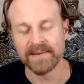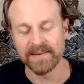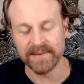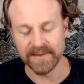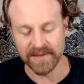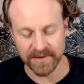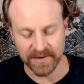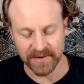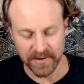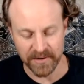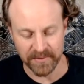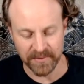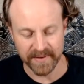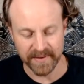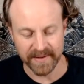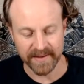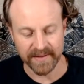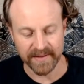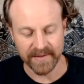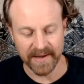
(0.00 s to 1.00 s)
the
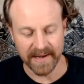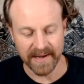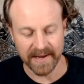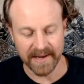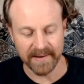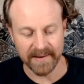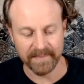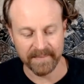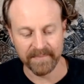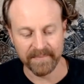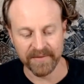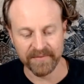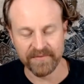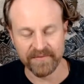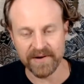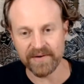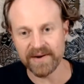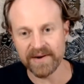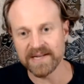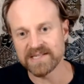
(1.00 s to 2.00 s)

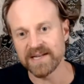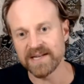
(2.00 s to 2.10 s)
various.